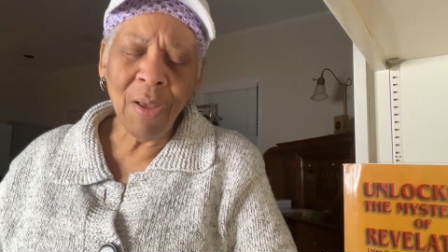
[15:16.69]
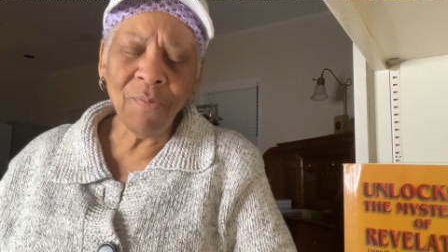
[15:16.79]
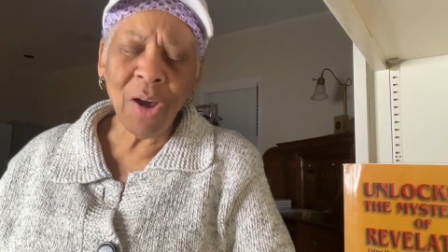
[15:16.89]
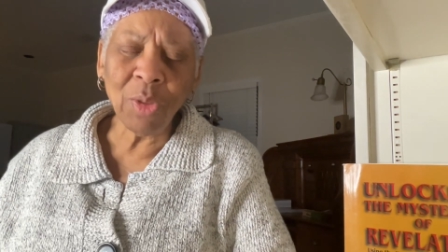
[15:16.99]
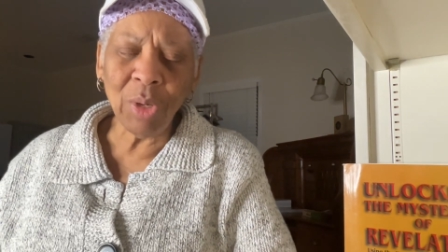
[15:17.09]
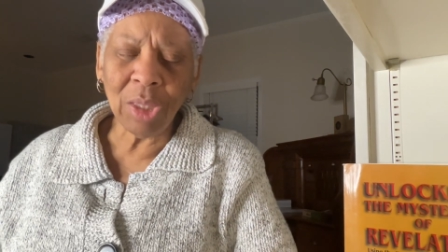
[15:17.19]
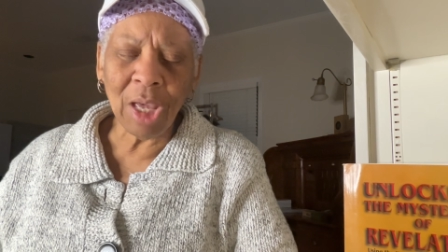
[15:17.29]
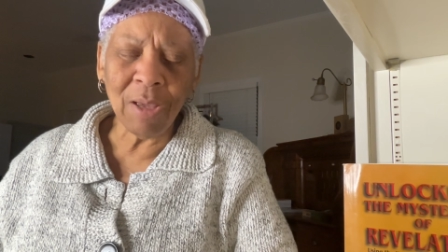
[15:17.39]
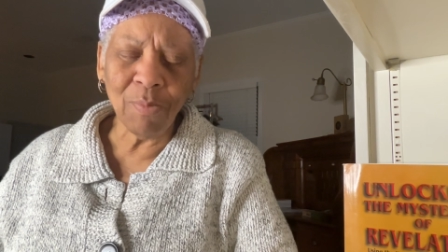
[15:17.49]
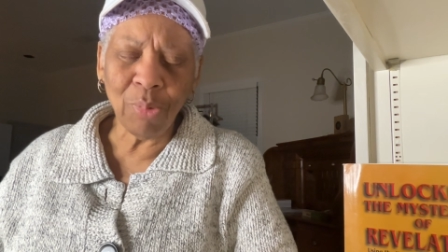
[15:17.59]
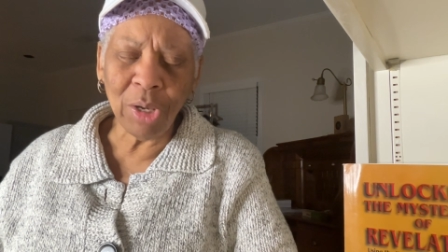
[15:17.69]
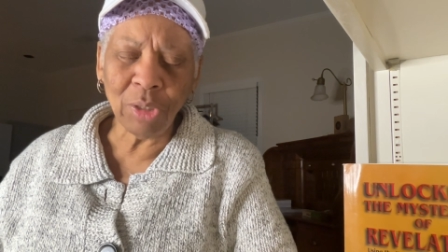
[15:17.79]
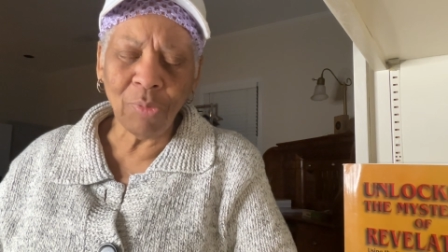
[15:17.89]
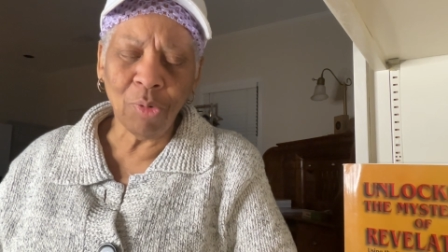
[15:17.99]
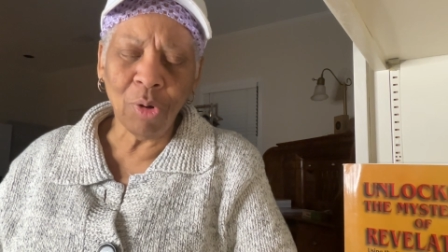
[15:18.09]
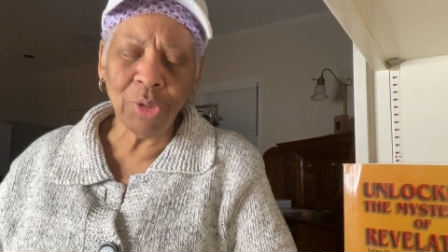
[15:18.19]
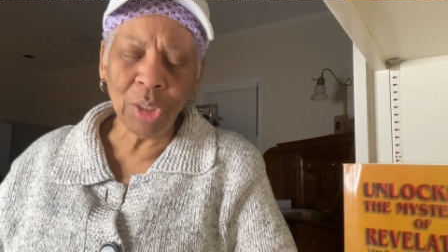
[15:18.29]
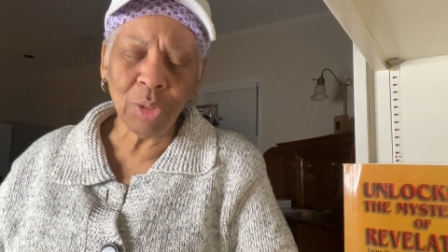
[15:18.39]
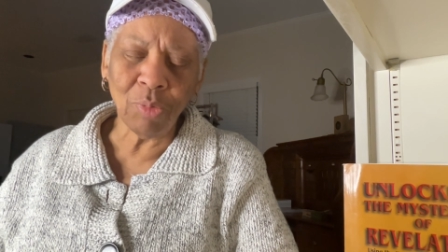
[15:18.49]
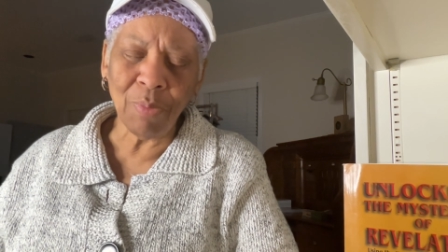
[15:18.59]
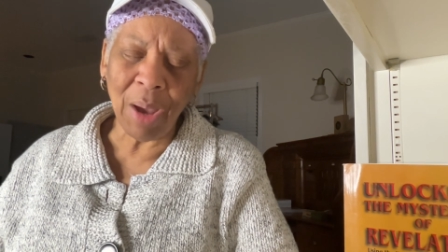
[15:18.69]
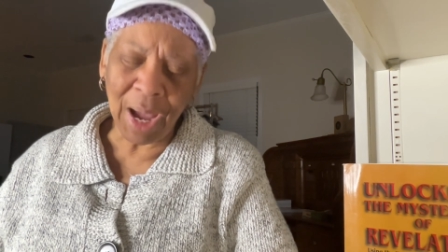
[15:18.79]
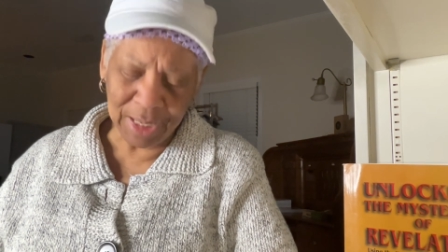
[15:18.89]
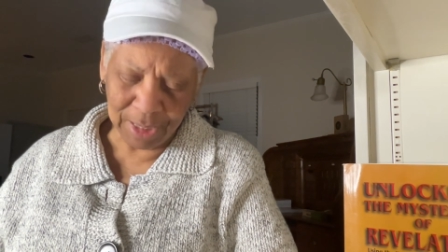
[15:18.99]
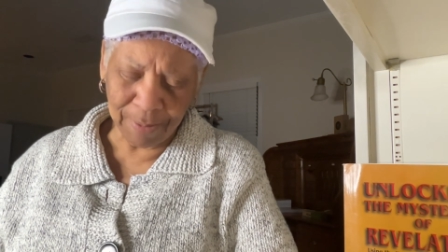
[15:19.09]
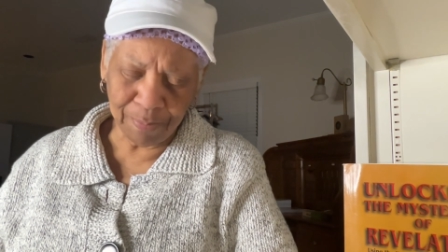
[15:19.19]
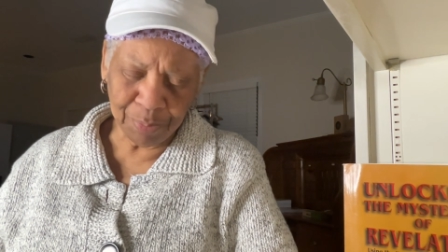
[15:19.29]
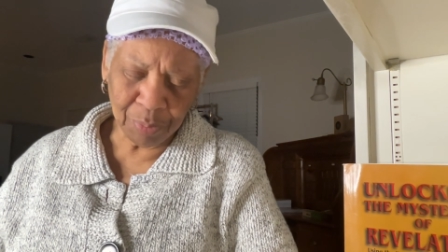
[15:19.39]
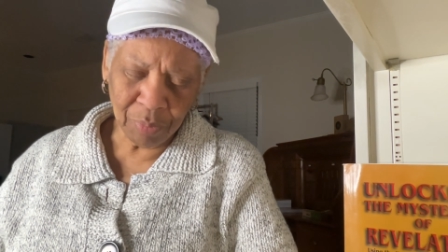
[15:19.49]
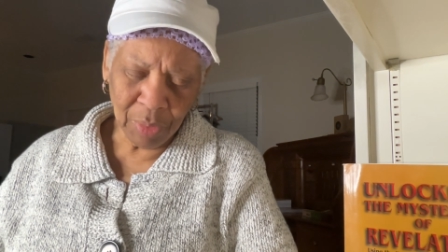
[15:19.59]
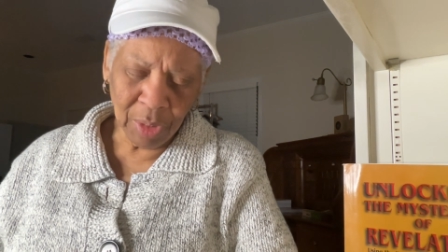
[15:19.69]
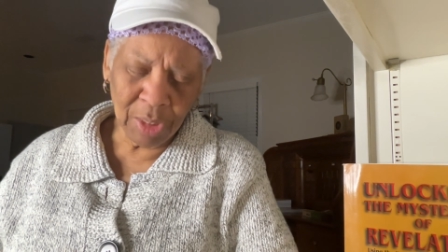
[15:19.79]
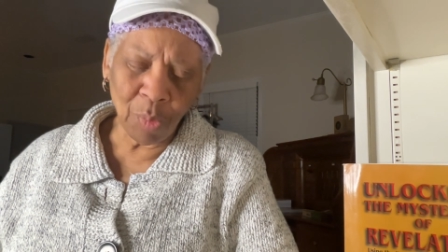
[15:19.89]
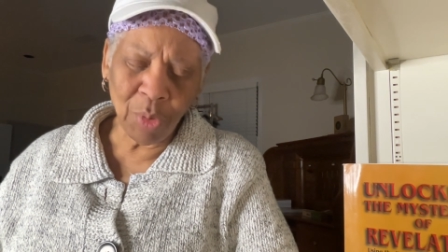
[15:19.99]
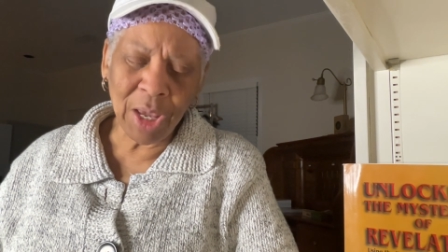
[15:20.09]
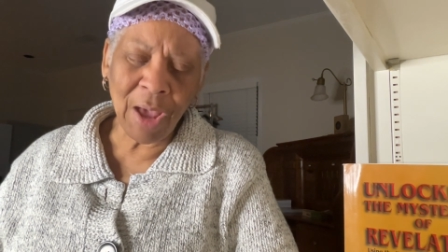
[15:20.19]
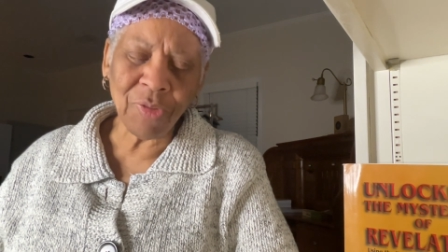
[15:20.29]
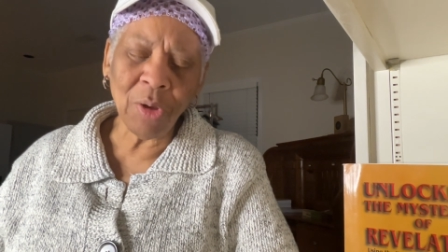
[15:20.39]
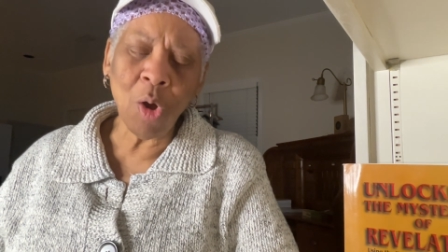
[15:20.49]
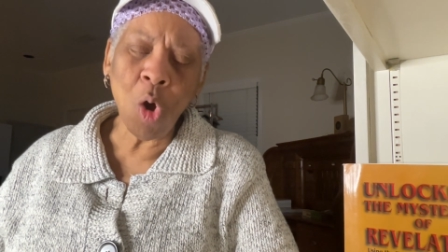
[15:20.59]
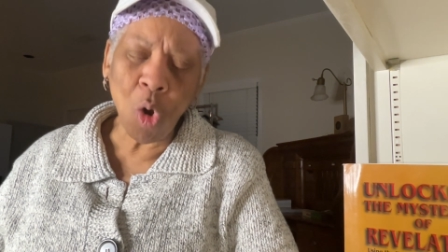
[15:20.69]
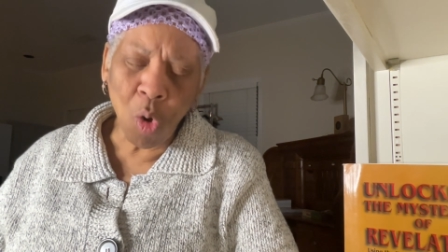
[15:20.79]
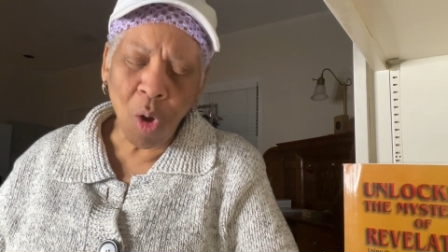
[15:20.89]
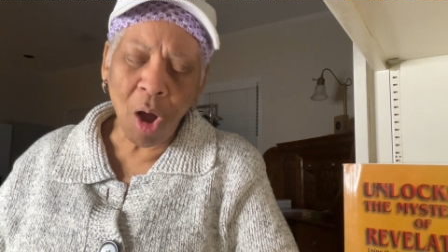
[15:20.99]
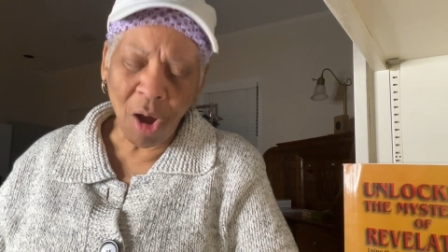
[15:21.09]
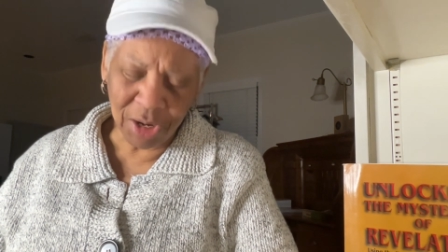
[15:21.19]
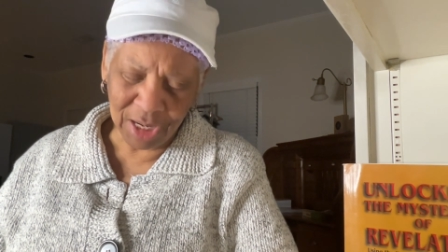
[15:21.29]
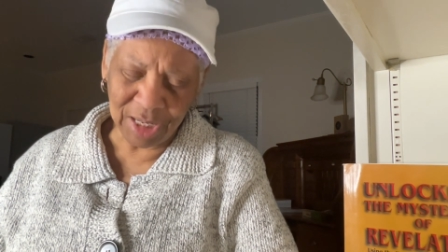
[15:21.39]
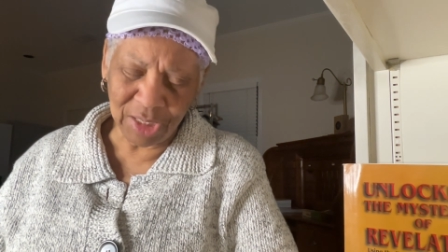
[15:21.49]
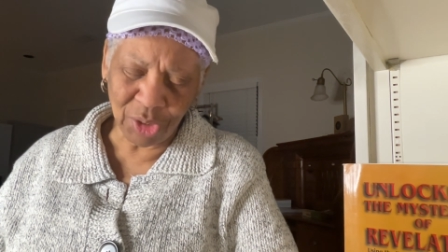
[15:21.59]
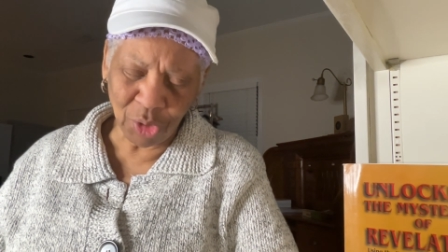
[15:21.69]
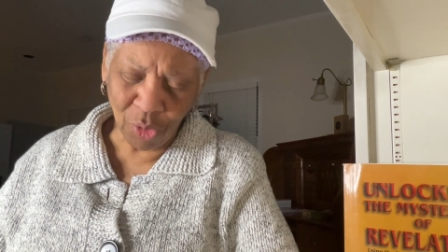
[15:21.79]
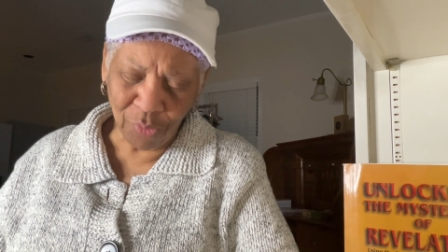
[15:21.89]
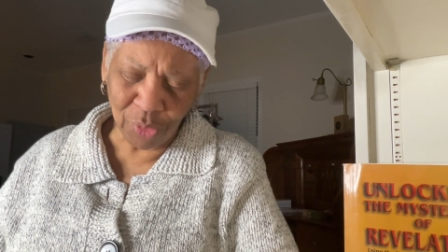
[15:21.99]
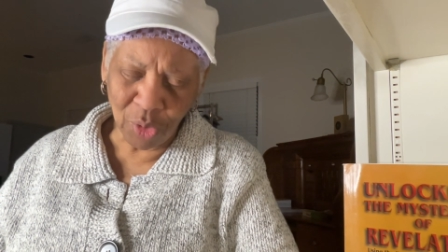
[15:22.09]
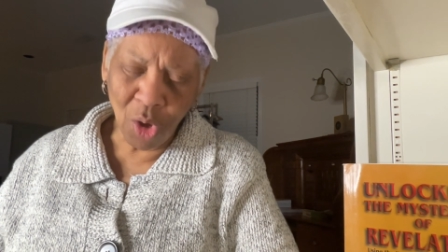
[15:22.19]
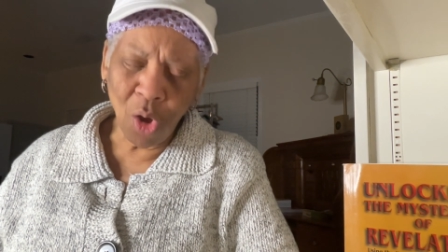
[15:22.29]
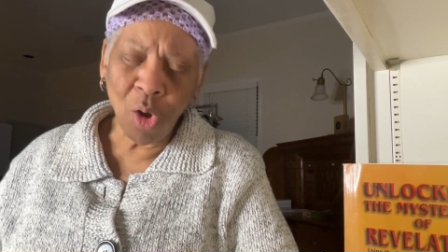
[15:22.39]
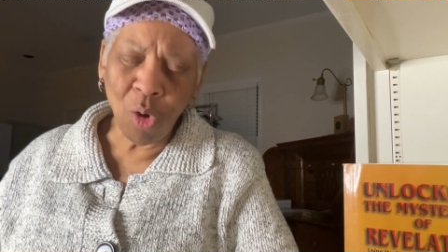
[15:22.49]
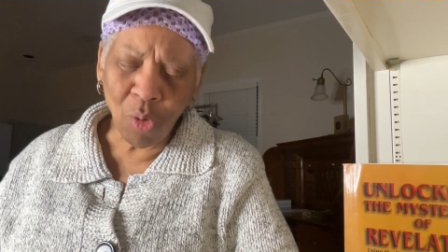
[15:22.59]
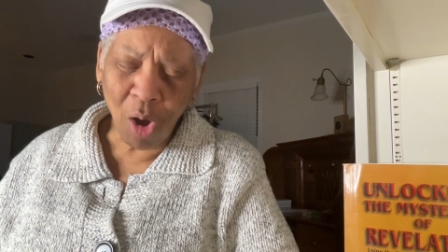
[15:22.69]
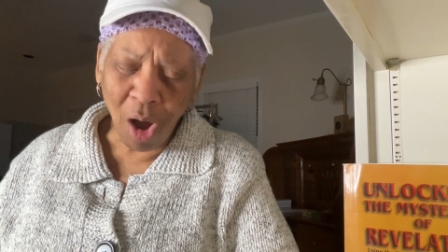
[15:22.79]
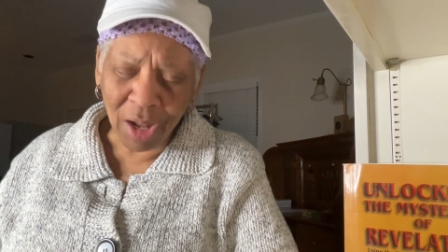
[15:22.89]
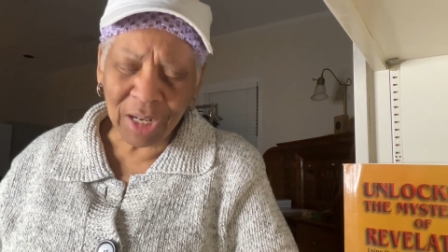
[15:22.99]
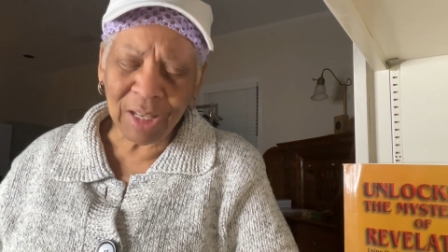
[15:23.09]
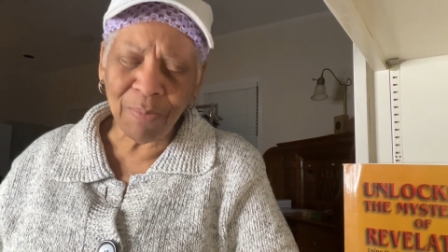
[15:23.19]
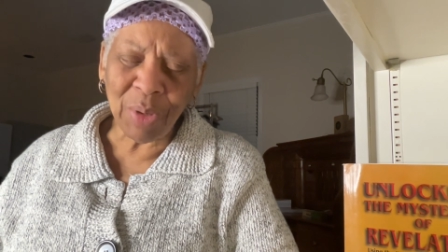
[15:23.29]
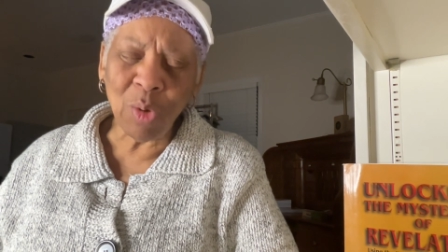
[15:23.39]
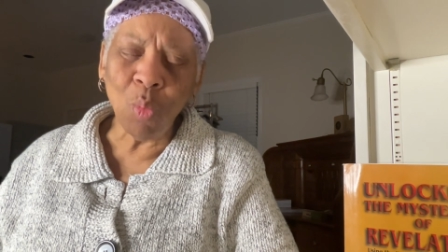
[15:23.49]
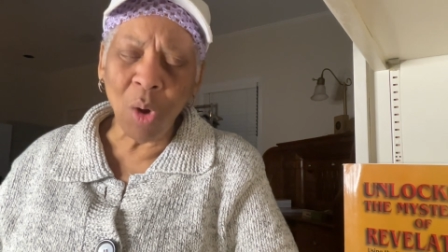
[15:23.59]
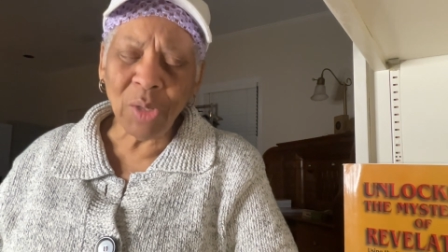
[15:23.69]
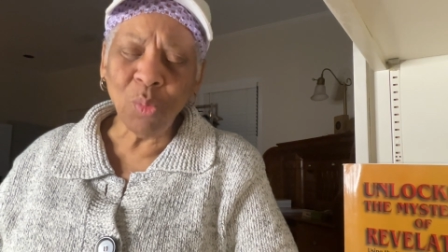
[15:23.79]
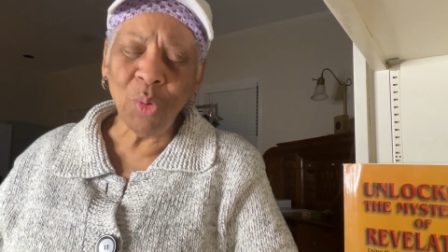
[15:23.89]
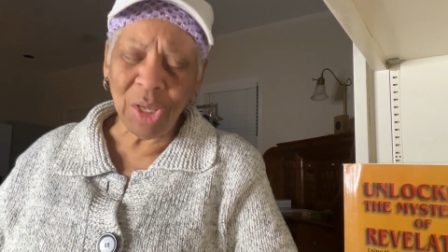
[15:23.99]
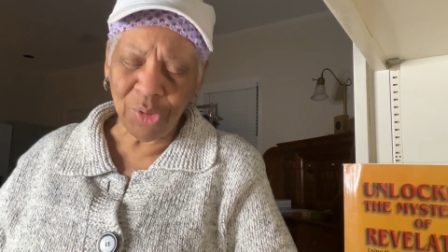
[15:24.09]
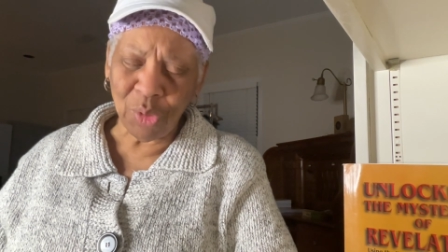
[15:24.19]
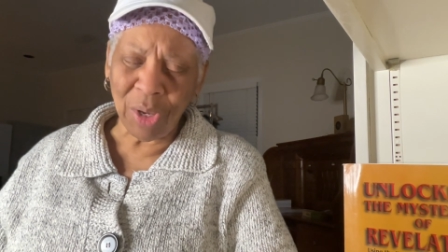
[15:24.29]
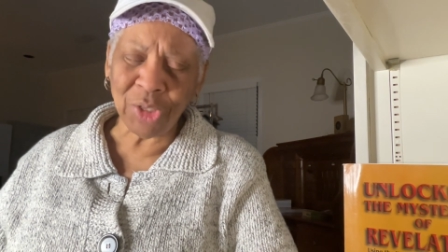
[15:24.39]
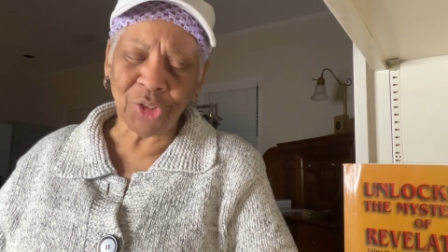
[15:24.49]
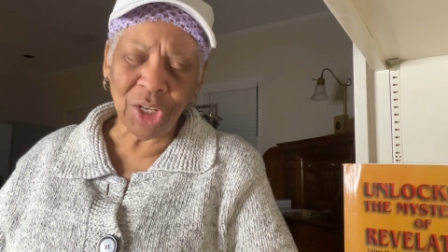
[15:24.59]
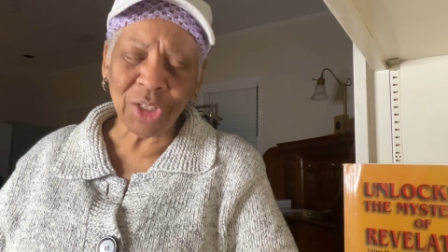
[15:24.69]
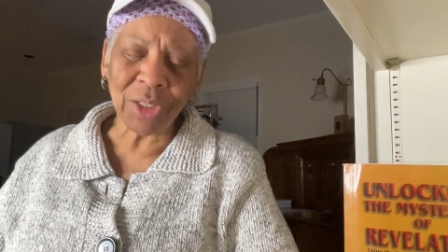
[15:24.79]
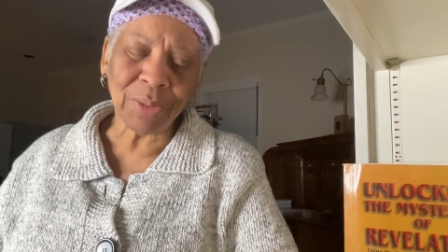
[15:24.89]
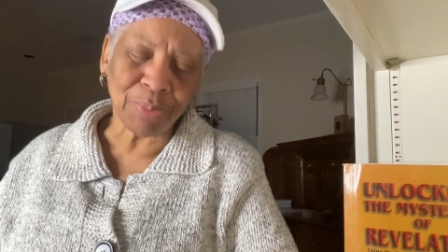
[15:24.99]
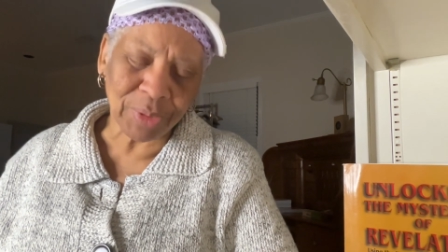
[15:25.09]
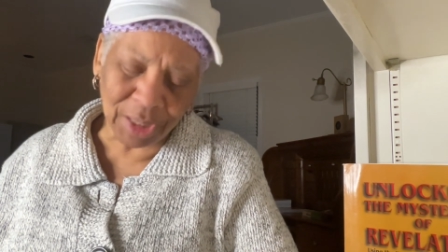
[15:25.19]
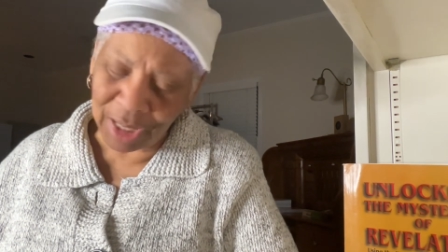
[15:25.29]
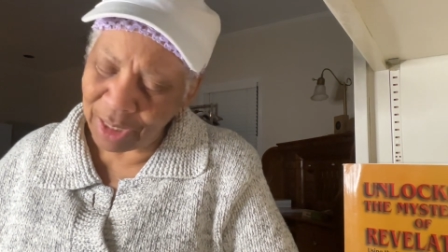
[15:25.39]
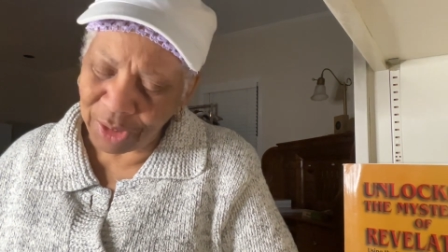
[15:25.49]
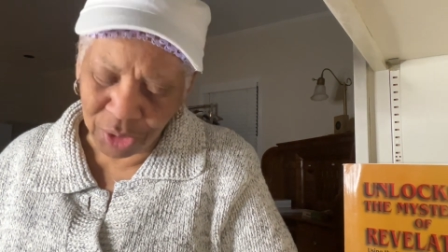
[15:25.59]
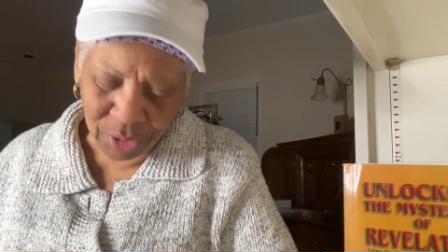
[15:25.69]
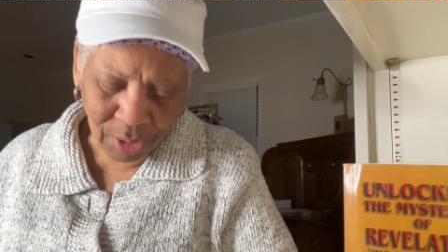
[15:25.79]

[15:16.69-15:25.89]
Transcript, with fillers: Father, we thank and praise you for this reminder that we have to wholeheartedly serve you, wholeheartedly be one with you, as Jesus said in